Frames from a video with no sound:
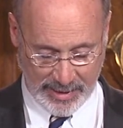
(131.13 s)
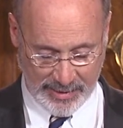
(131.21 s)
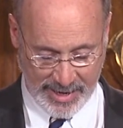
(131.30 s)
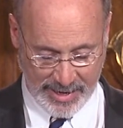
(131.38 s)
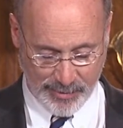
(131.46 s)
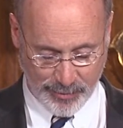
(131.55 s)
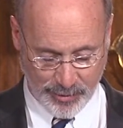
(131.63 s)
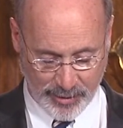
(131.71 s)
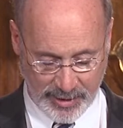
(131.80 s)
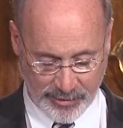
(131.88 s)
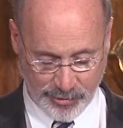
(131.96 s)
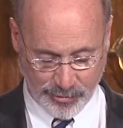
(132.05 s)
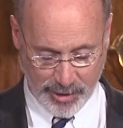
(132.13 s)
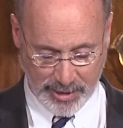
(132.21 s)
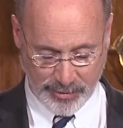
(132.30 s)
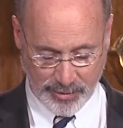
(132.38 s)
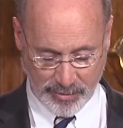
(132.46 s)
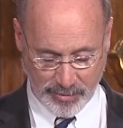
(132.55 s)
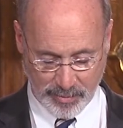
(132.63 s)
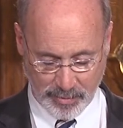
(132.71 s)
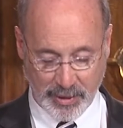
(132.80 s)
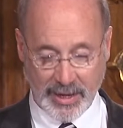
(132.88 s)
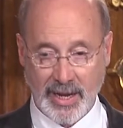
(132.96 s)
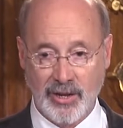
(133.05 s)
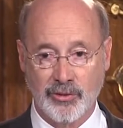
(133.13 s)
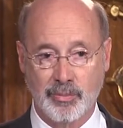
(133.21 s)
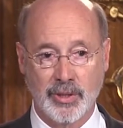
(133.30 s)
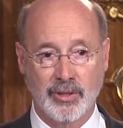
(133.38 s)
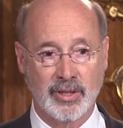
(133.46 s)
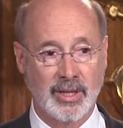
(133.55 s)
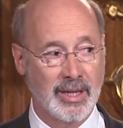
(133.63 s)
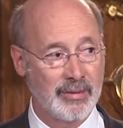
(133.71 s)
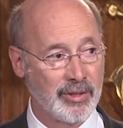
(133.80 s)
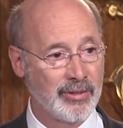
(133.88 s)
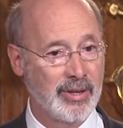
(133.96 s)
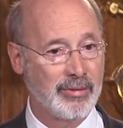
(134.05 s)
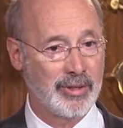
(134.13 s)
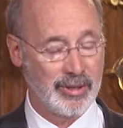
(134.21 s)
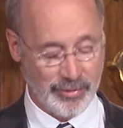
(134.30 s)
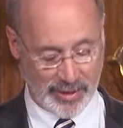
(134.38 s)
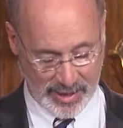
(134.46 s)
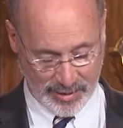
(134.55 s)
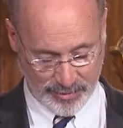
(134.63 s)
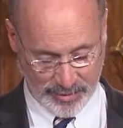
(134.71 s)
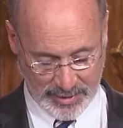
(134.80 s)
And that effort is strengthened by House Bill 1175.